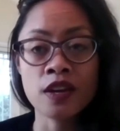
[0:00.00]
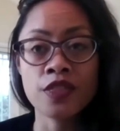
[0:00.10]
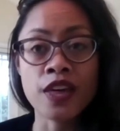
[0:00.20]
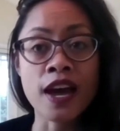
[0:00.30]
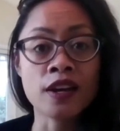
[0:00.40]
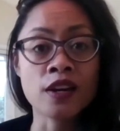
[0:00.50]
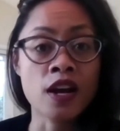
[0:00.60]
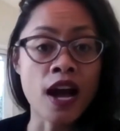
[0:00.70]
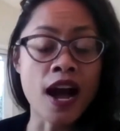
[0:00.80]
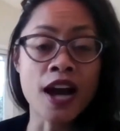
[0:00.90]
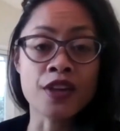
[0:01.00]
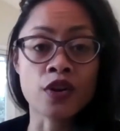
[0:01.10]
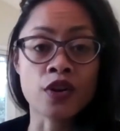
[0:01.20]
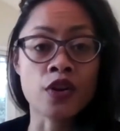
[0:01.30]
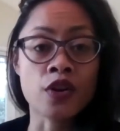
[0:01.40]
that
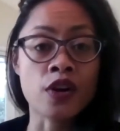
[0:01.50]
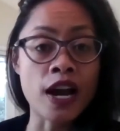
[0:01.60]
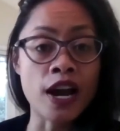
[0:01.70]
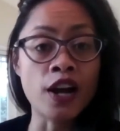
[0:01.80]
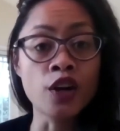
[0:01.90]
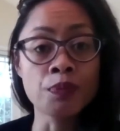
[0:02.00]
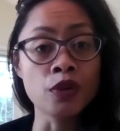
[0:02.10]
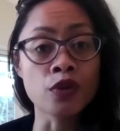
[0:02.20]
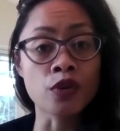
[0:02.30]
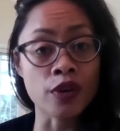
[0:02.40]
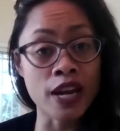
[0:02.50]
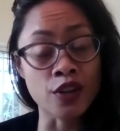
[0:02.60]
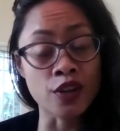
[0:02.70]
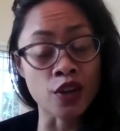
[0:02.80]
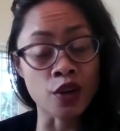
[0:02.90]
either help you create your
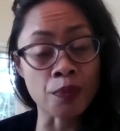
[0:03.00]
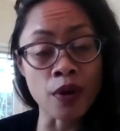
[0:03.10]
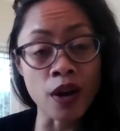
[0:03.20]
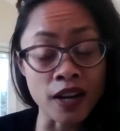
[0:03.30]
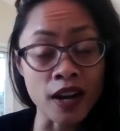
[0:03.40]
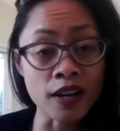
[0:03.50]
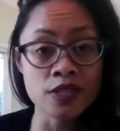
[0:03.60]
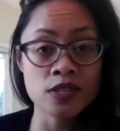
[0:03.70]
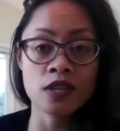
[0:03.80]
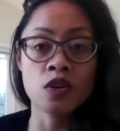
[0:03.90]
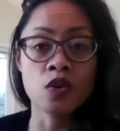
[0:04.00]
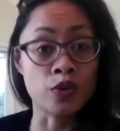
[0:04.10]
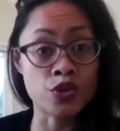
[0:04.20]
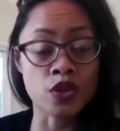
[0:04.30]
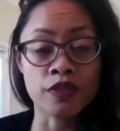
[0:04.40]
product or
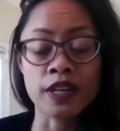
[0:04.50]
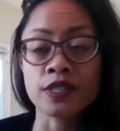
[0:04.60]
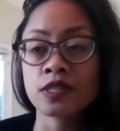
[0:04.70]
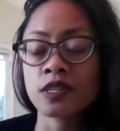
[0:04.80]
service